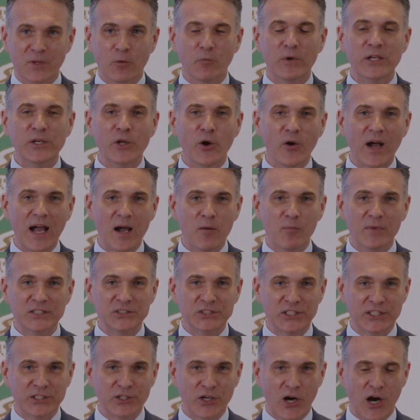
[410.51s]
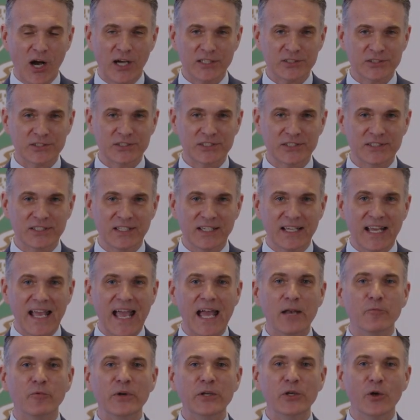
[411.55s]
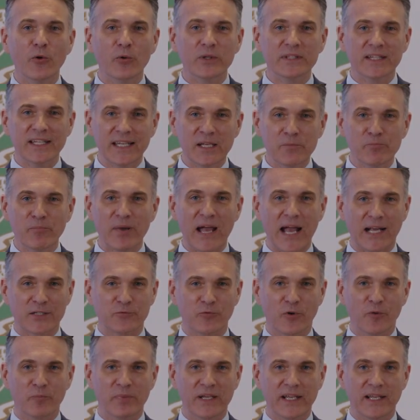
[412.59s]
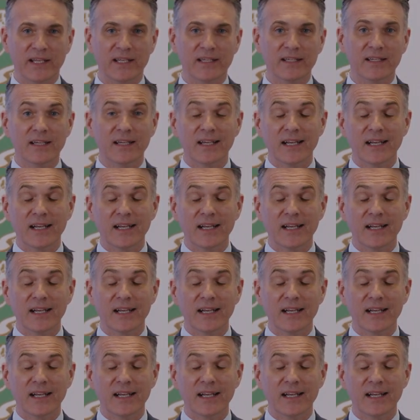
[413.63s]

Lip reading: We know how much it costs, and we know what the impact will be.